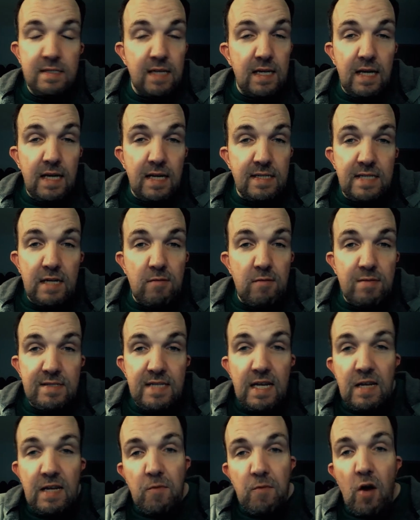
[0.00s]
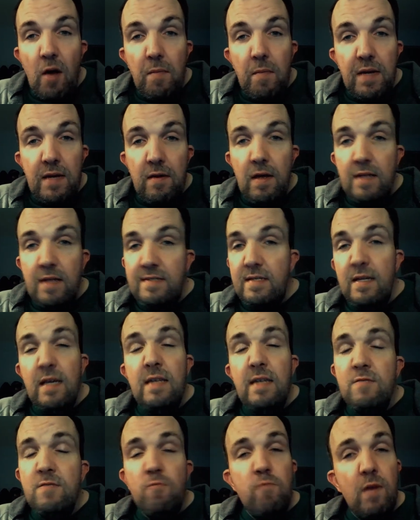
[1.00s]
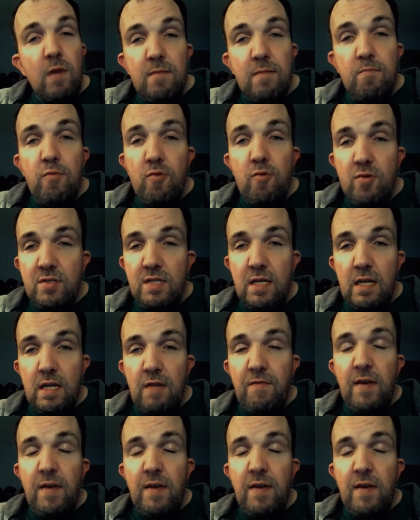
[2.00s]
like I said with stand-up comedy, if at least one person